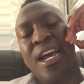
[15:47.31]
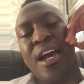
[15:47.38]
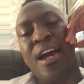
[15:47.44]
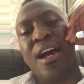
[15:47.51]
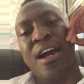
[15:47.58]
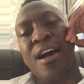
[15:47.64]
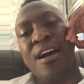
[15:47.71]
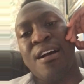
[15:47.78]

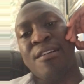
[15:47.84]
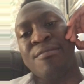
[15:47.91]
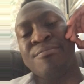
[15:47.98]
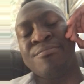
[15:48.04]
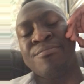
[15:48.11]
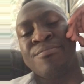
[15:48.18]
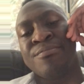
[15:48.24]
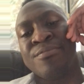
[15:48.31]

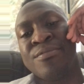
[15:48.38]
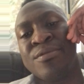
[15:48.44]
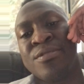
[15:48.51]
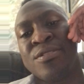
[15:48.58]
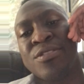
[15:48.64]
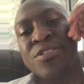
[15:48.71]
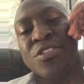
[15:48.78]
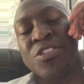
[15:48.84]
Um,
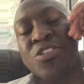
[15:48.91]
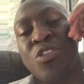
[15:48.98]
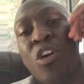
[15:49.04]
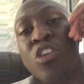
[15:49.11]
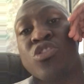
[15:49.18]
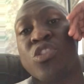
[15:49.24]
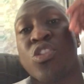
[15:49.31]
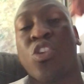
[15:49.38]
so you
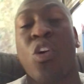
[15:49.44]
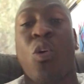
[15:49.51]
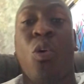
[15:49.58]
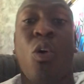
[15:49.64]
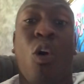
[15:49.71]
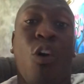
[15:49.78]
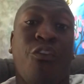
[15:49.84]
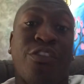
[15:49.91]
also
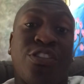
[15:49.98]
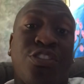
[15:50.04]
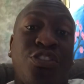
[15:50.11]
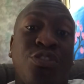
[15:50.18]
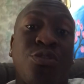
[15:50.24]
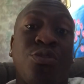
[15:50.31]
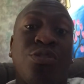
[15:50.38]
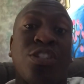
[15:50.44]
go over
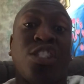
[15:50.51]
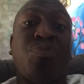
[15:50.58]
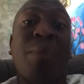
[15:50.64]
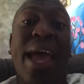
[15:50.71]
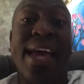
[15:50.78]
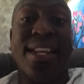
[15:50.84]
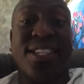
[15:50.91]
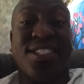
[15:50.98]
to the
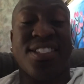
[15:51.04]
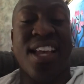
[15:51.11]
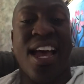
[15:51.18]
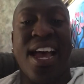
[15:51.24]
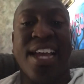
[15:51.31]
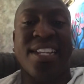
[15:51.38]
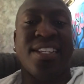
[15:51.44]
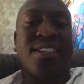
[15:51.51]
Spanish
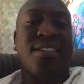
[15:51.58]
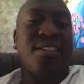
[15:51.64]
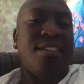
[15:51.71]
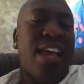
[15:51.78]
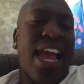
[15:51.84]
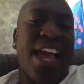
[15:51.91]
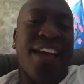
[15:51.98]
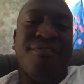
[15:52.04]
side,
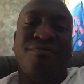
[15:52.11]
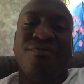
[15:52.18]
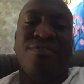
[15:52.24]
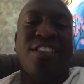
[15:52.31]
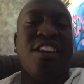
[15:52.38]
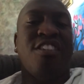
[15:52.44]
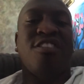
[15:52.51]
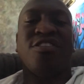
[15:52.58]

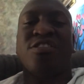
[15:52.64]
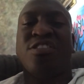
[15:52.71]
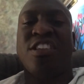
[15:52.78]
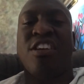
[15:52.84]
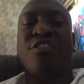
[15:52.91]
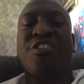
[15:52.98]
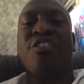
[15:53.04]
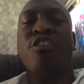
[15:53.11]
and their
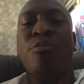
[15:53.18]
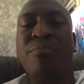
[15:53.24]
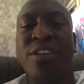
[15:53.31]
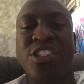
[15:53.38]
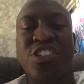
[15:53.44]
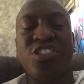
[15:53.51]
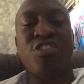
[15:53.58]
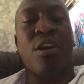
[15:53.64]

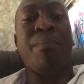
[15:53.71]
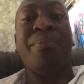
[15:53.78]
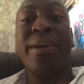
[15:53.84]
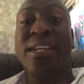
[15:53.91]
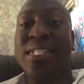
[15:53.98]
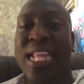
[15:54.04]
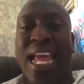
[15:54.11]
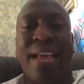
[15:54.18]
omissions are
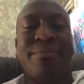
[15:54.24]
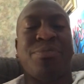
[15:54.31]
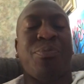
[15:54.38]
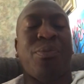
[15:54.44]
big names,